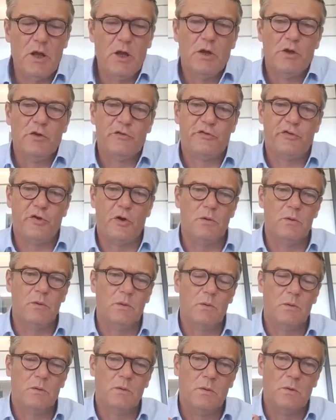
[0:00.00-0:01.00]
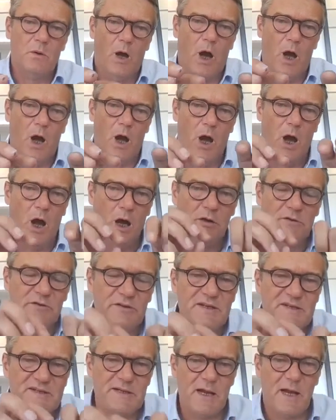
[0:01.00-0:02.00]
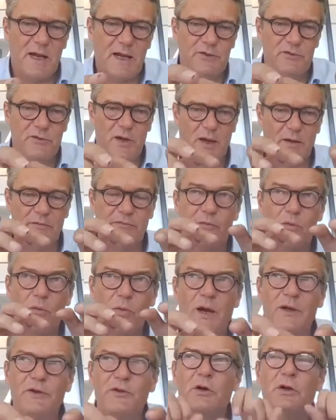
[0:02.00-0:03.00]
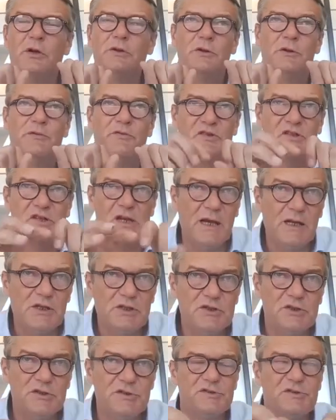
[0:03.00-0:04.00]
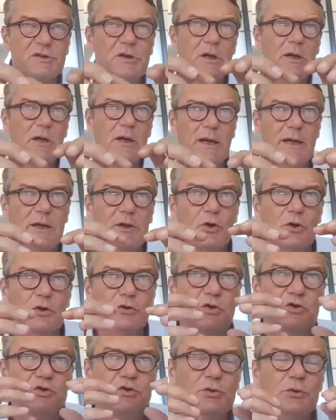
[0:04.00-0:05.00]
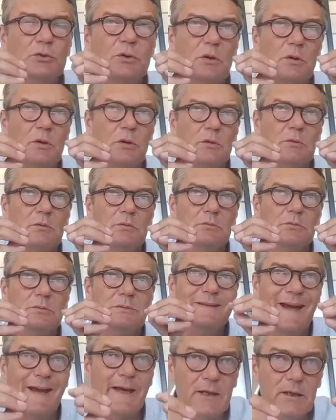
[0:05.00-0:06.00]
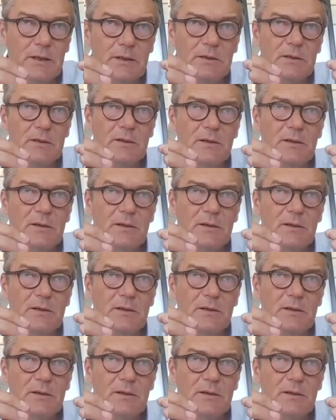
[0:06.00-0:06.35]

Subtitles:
So on this slide, you have quite a lot of challenges in order to tackle